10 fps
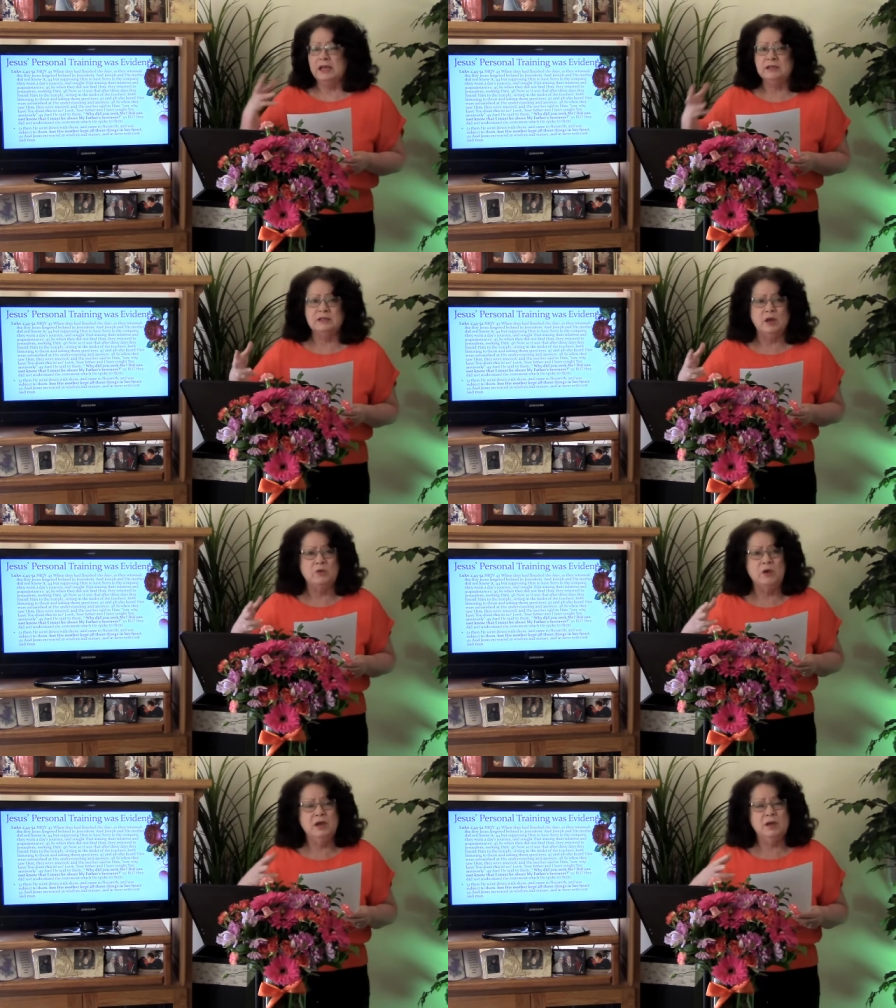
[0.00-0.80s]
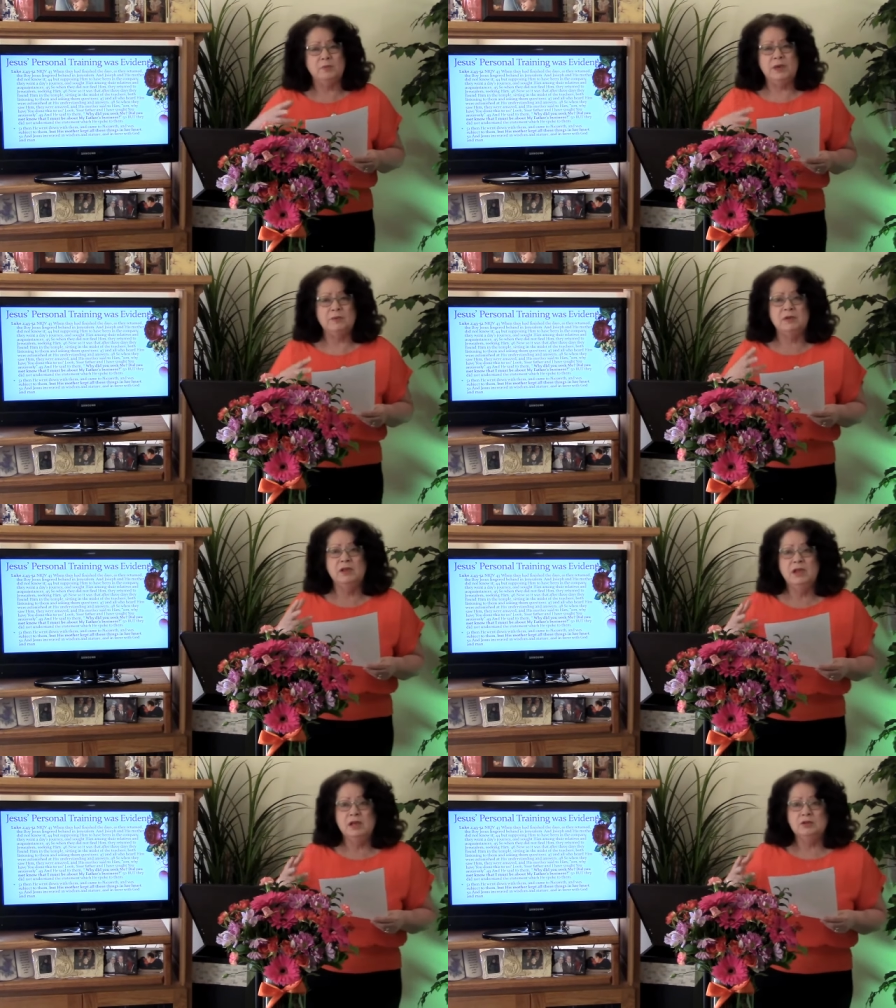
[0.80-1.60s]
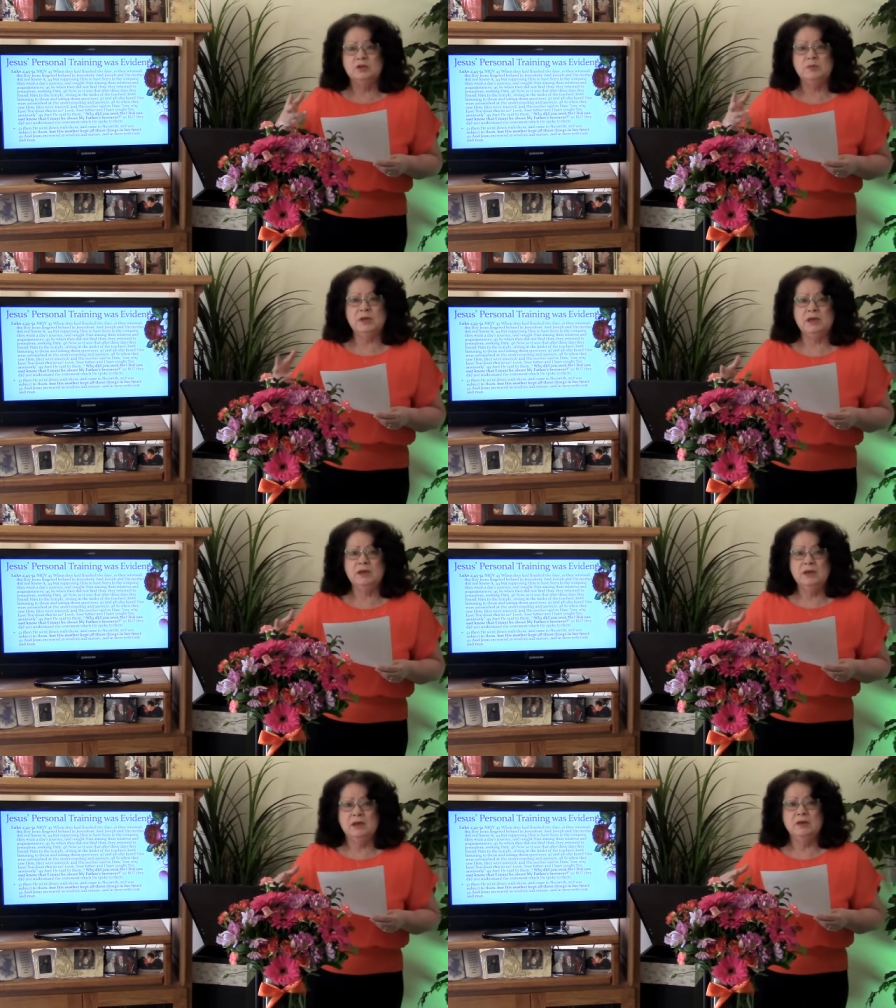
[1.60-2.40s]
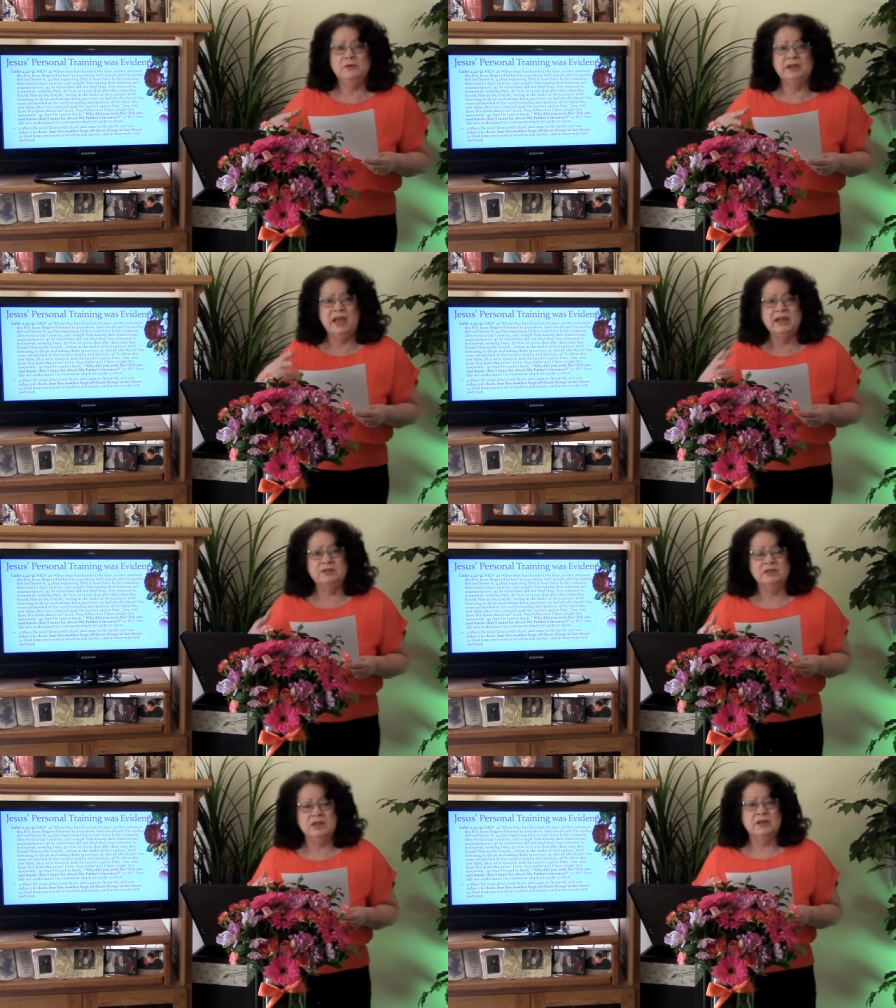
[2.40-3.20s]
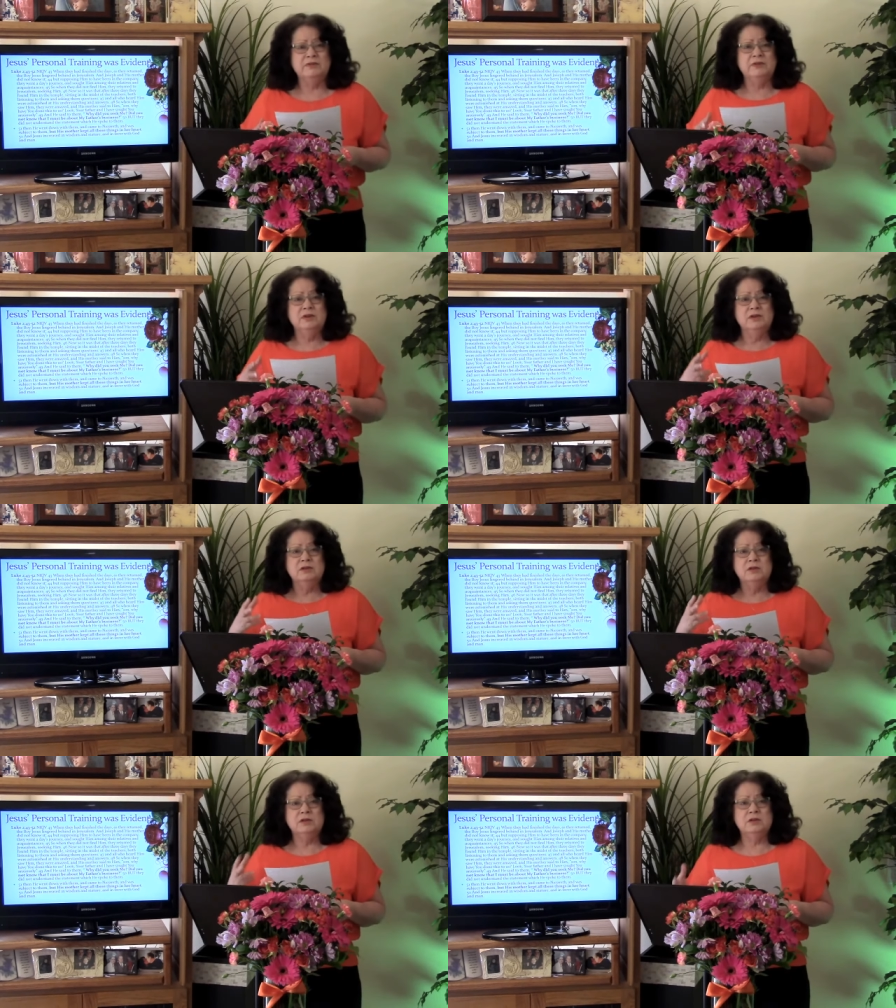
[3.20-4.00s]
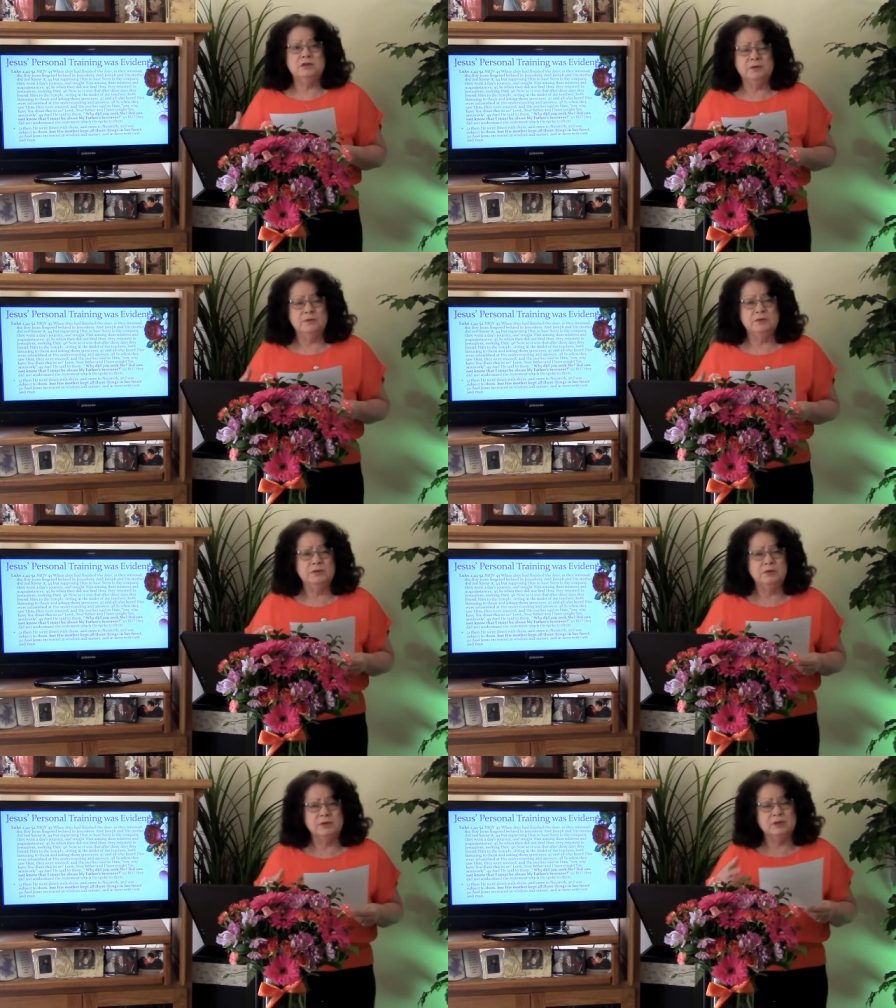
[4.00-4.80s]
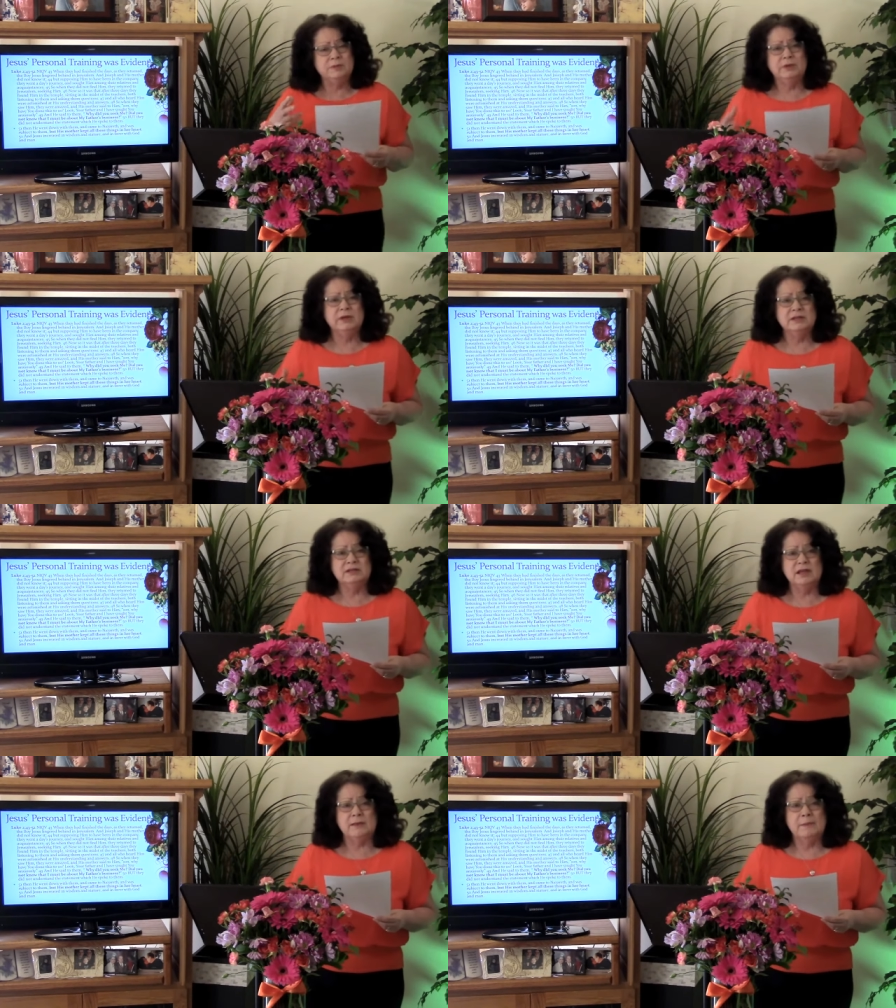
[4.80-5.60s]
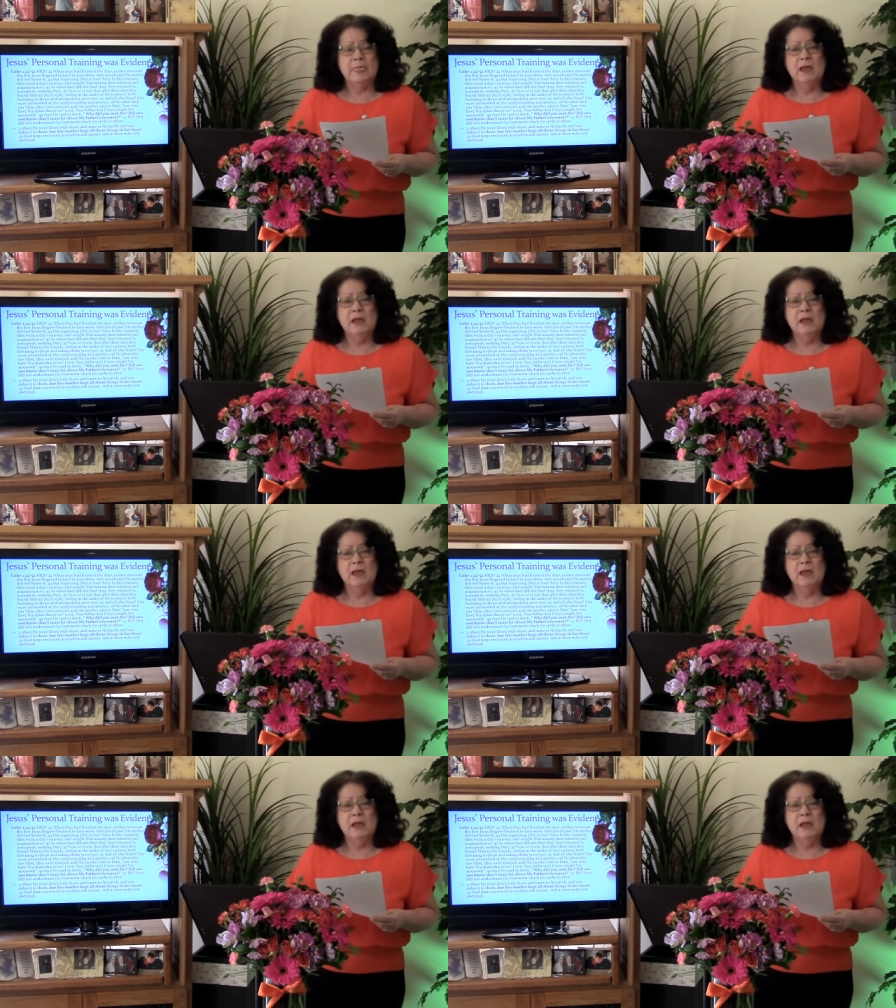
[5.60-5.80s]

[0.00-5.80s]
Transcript: and so uh, people should be relaxed enough to, to, to experience that.